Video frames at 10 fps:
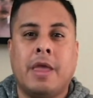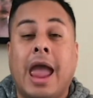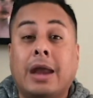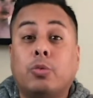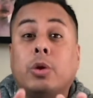
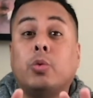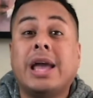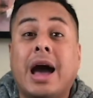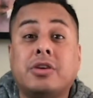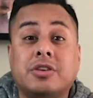And when we
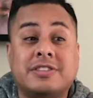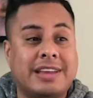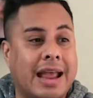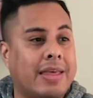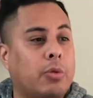
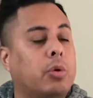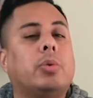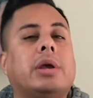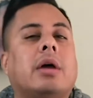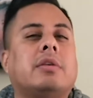understand
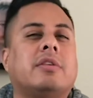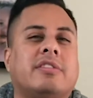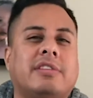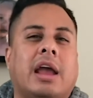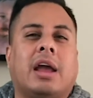
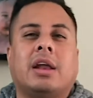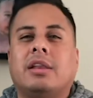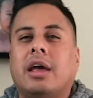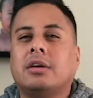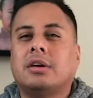
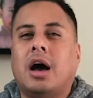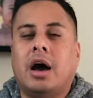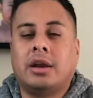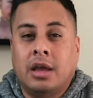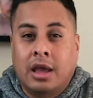that
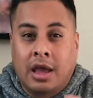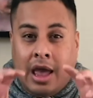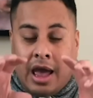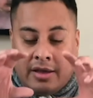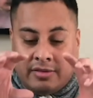God
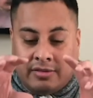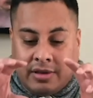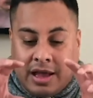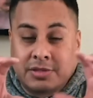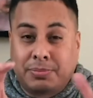
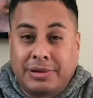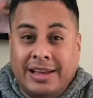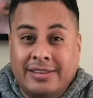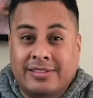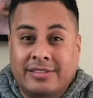has
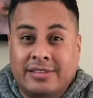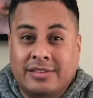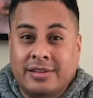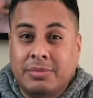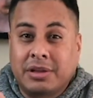placed
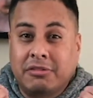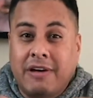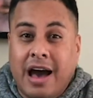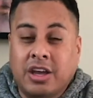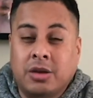something
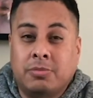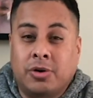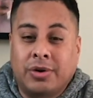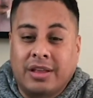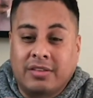
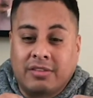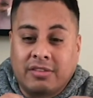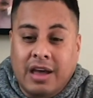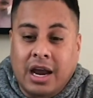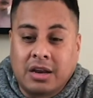valuable
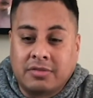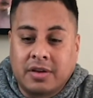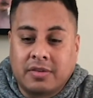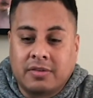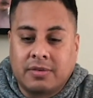inside of
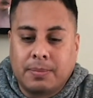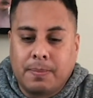us,